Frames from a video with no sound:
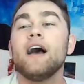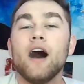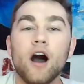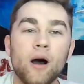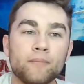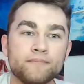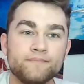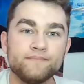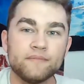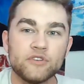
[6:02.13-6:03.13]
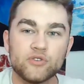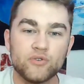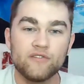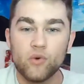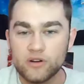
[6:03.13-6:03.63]
So I do
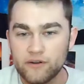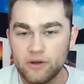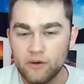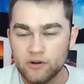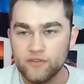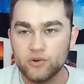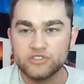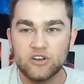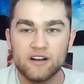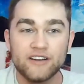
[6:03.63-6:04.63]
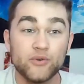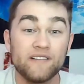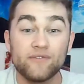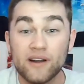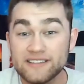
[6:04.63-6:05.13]
have work I want to focus on. I do
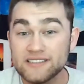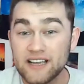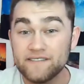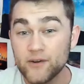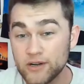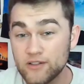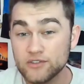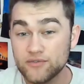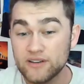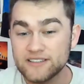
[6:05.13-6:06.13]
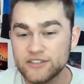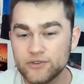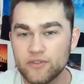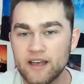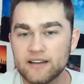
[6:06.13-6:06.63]
have friends. I have very close friends
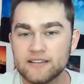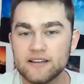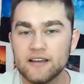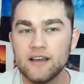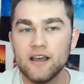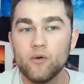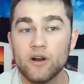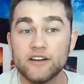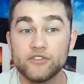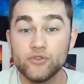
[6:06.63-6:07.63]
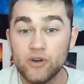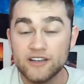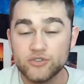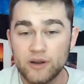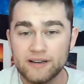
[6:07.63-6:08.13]
here that when I do
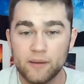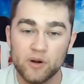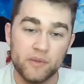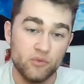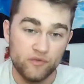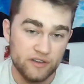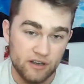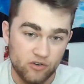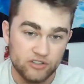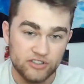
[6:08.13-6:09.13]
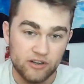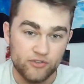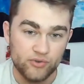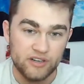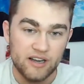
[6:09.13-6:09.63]
graduate, I'm going to be moving across the
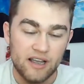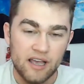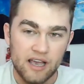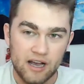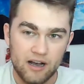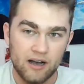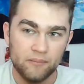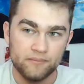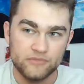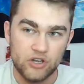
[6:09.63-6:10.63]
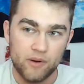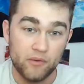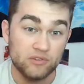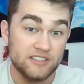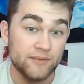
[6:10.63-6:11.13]
country. So I probably
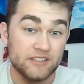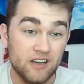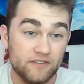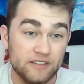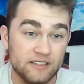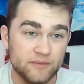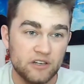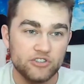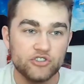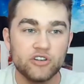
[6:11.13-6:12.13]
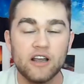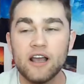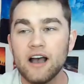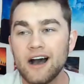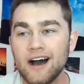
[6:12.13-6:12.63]
won't see them as often as much.
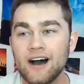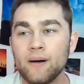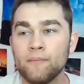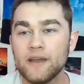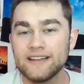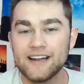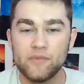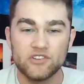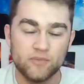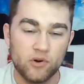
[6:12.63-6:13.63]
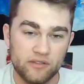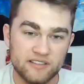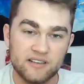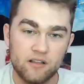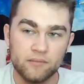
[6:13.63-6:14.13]
And then I'm also part of
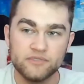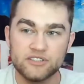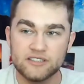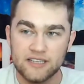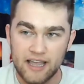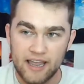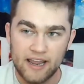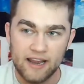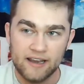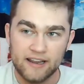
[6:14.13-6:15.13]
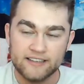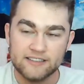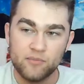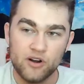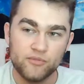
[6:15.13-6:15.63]
these clubs. And I guess
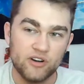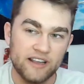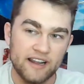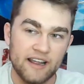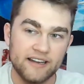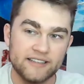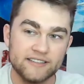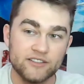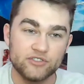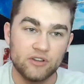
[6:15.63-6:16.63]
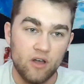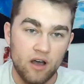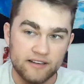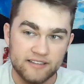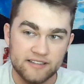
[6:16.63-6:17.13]
the point I'm trying to get at is there's a
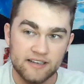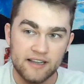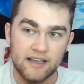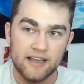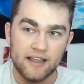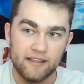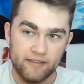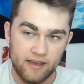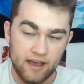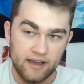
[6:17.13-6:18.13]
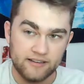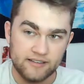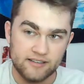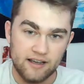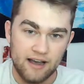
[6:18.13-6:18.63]
lot
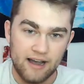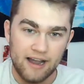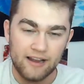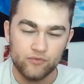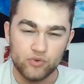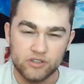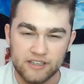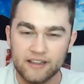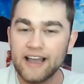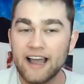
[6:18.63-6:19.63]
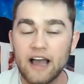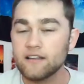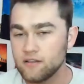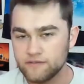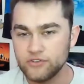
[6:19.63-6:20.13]
that I really like. I
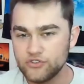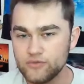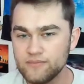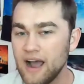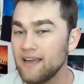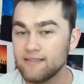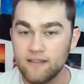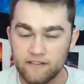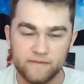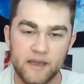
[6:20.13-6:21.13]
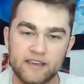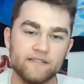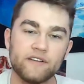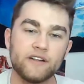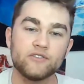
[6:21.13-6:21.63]
love YouTube. I love making
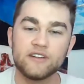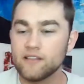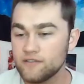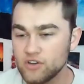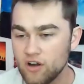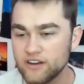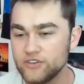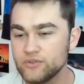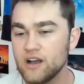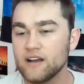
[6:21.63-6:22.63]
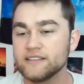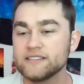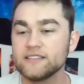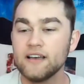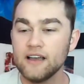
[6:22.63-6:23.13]
videos and I love talking to you guys.